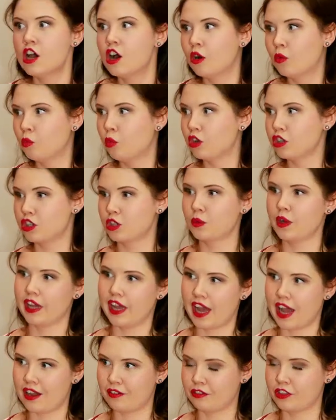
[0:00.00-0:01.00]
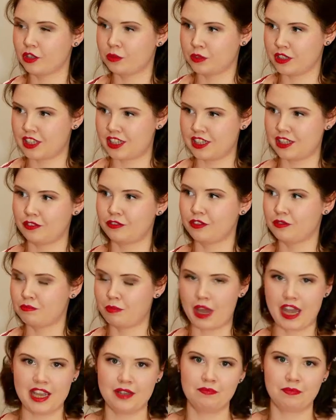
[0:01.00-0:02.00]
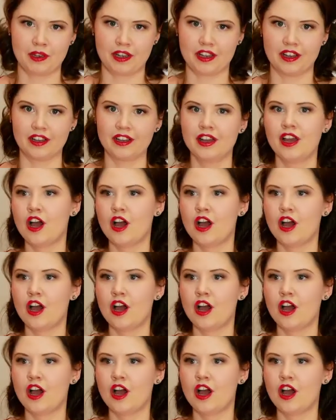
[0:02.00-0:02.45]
What do I have that would stiffen paper?